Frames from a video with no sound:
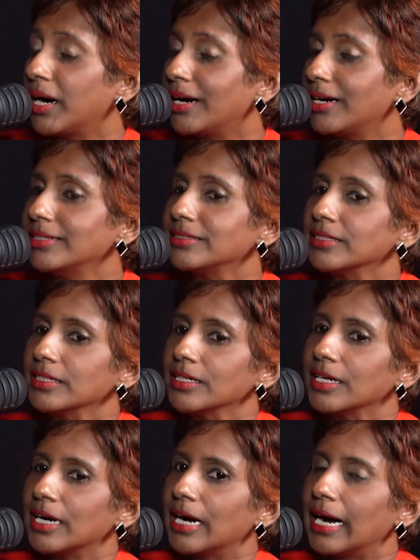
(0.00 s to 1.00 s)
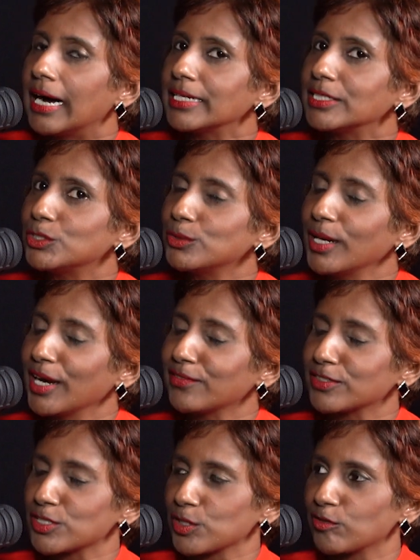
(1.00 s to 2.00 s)
But I do have
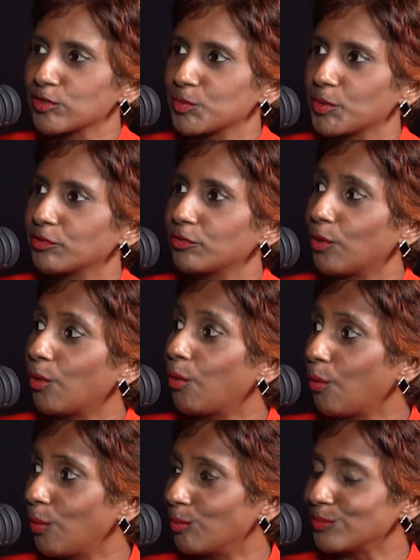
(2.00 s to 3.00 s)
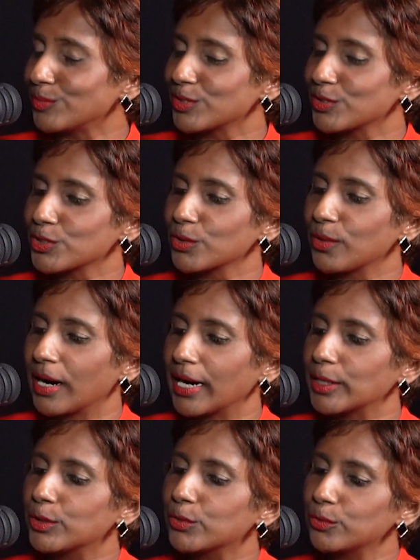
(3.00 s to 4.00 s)
a soft spot for homes. So
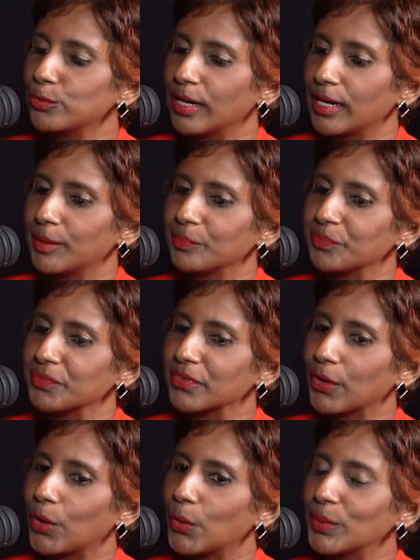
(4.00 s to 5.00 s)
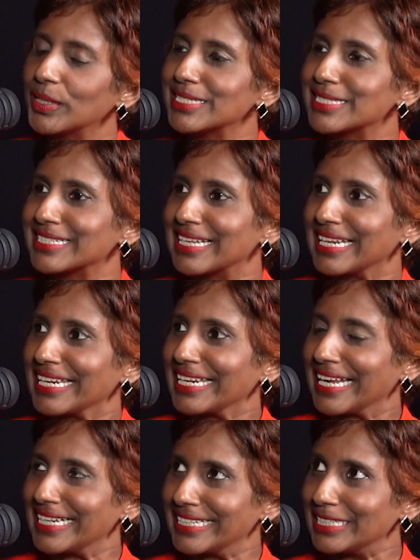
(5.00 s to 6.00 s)
I grew up always
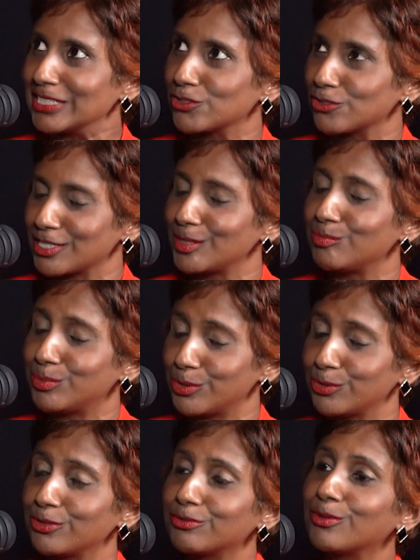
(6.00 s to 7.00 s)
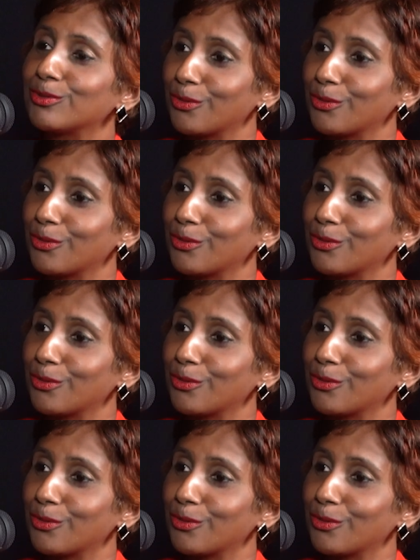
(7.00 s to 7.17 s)
liking to see beautiful